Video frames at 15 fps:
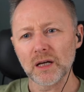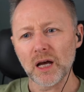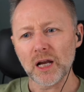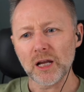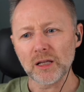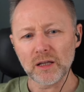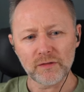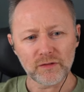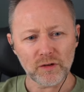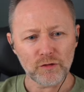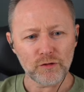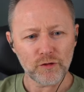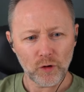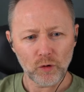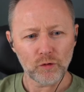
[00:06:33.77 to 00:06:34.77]
And he lived a
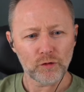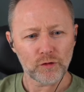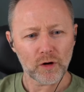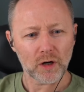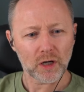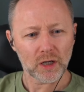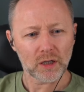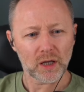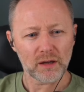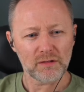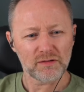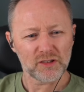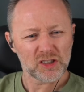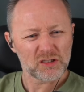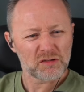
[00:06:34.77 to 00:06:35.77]
full fucking
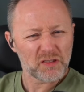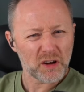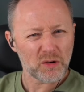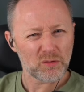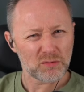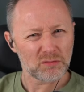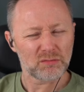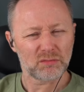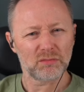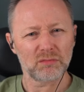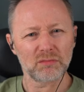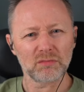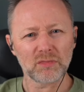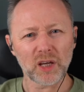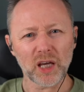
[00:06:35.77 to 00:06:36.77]
life, just felt
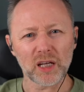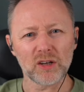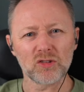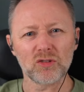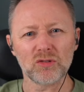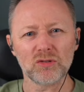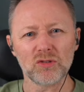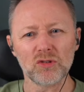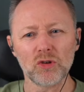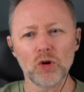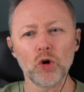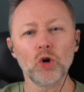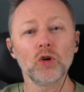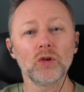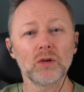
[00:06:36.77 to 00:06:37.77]
kind of
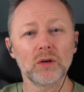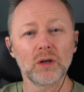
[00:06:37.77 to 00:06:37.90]
new.